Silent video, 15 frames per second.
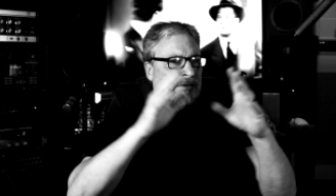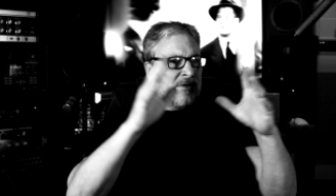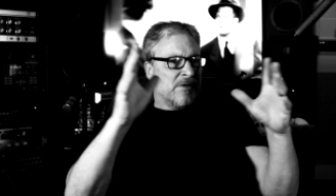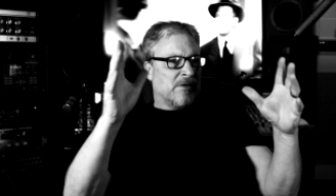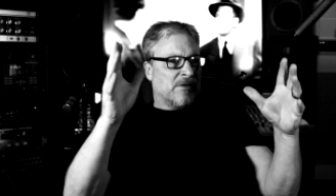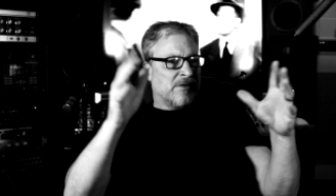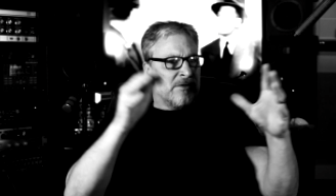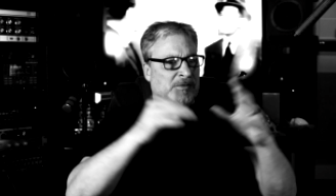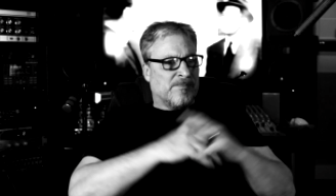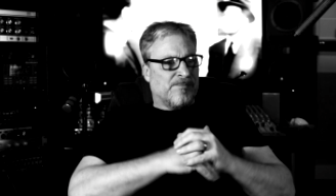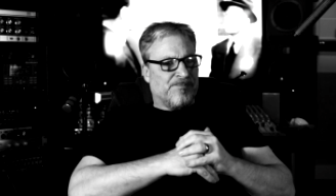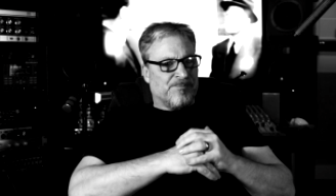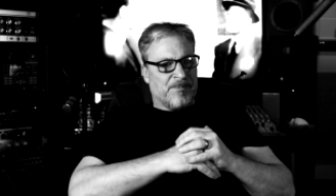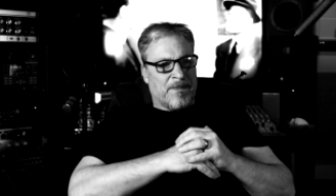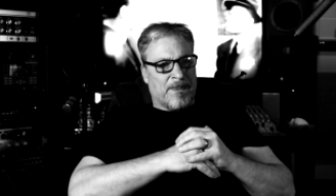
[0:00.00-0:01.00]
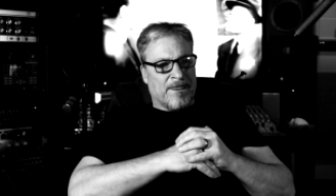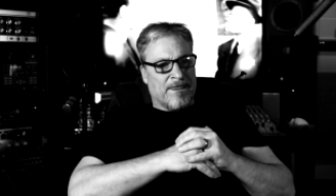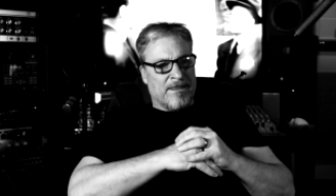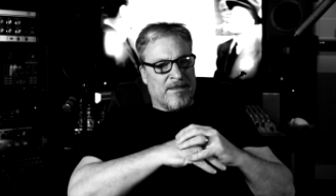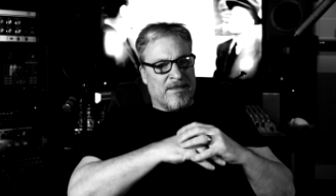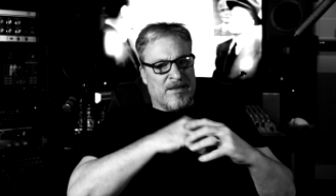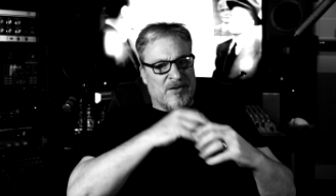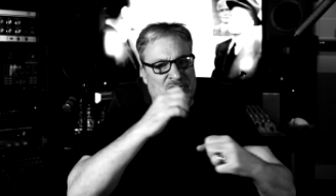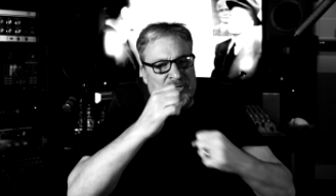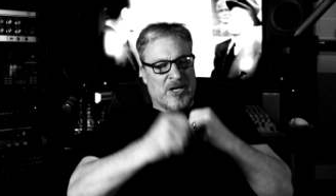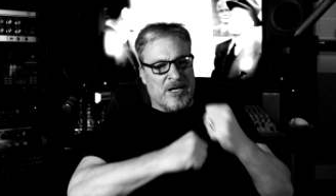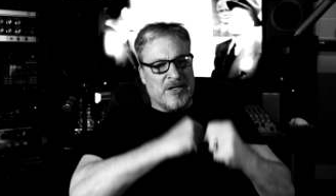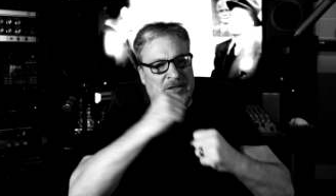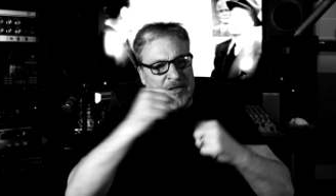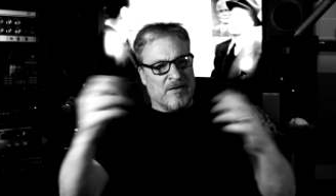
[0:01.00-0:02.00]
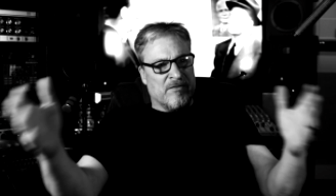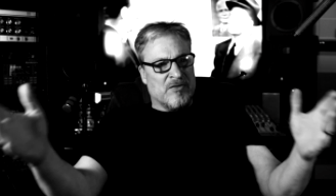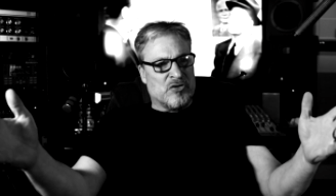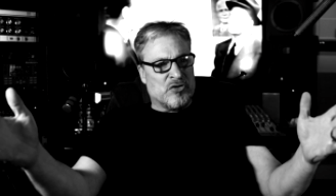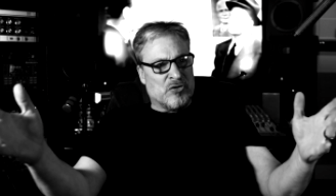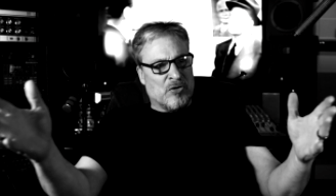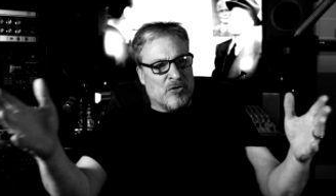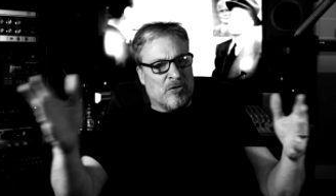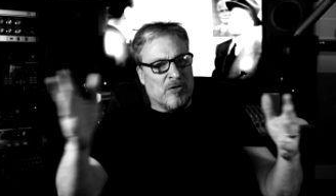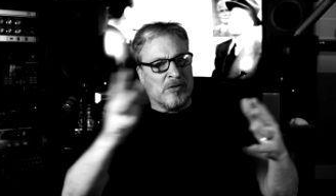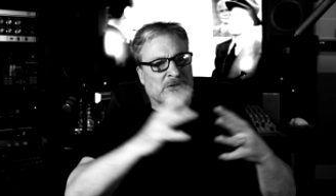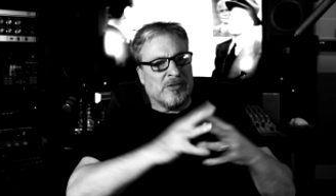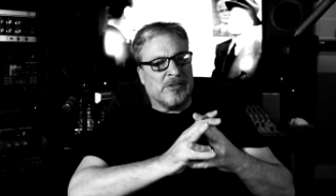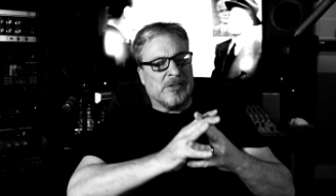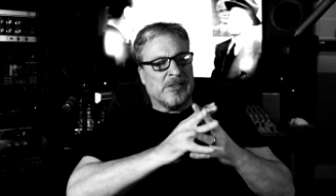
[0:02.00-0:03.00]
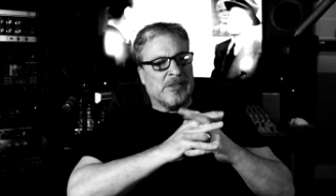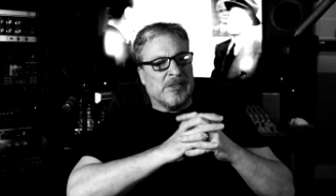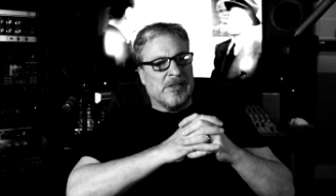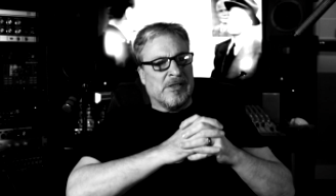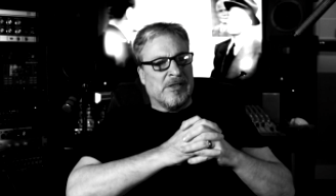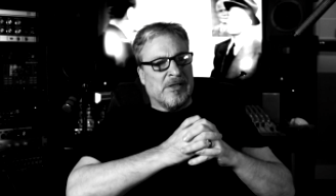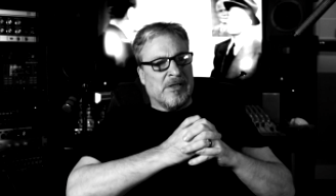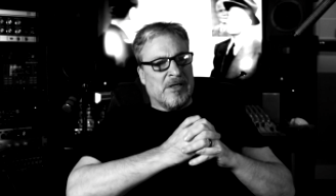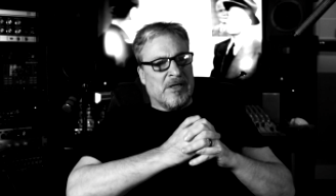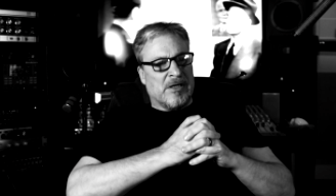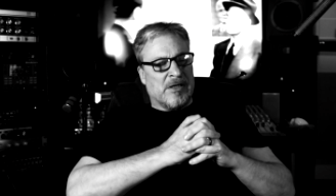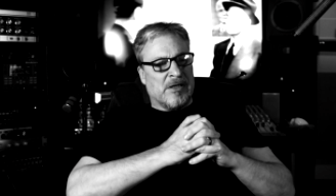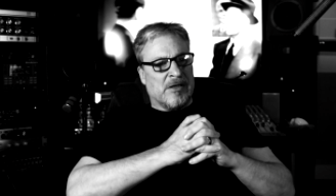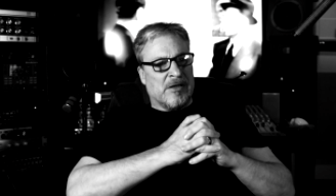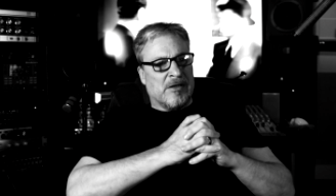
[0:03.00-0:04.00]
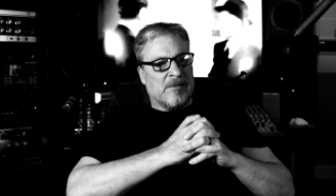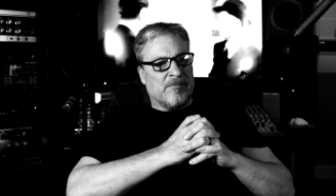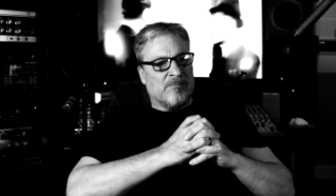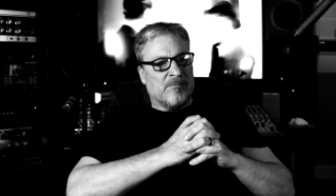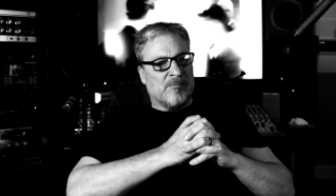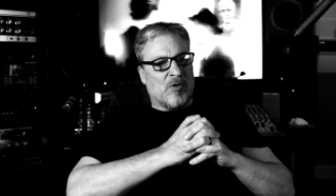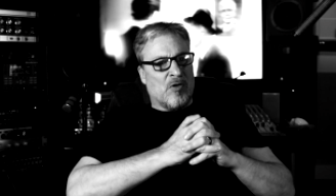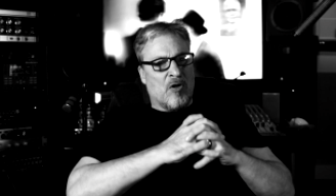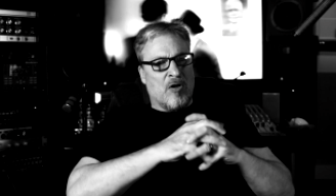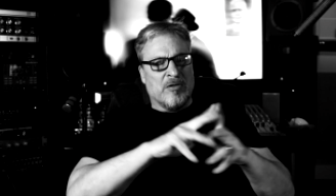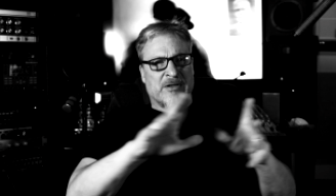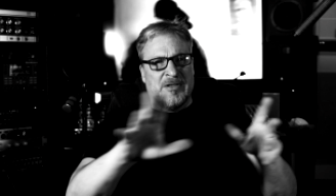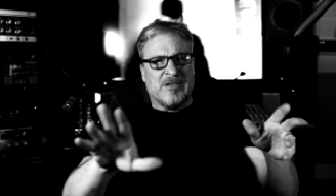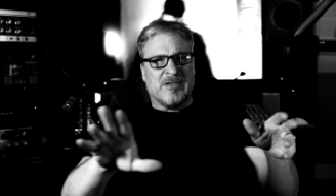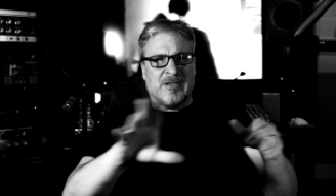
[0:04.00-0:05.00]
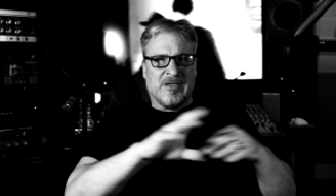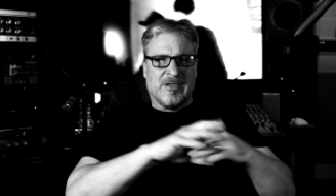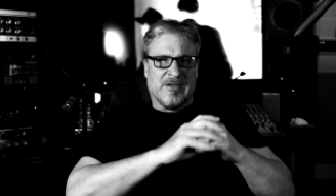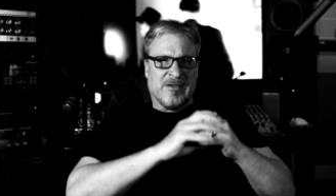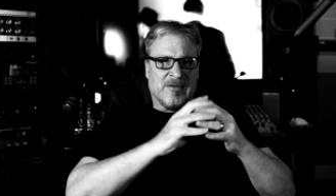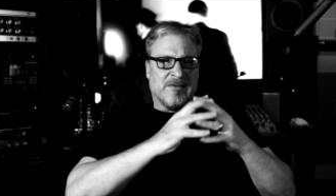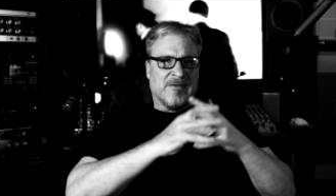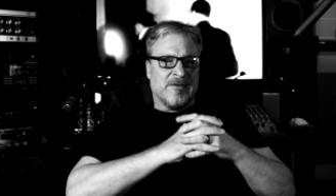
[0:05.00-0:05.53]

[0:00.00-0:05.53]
the changing of the songs, all in sync.